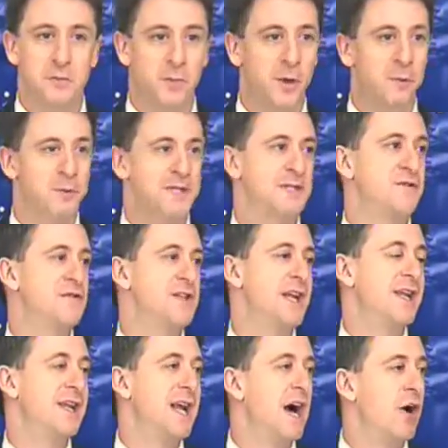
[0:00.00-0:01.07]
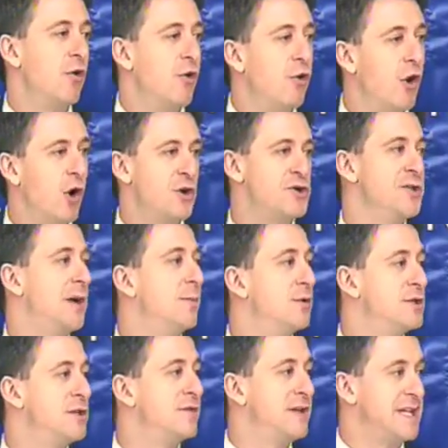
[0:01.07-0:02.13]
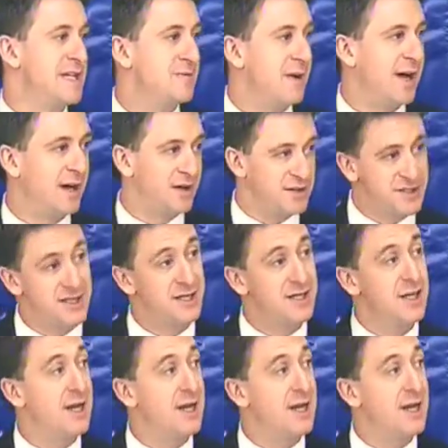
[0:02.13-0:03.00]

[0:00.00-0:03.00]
purpose of sending out large numbers of emails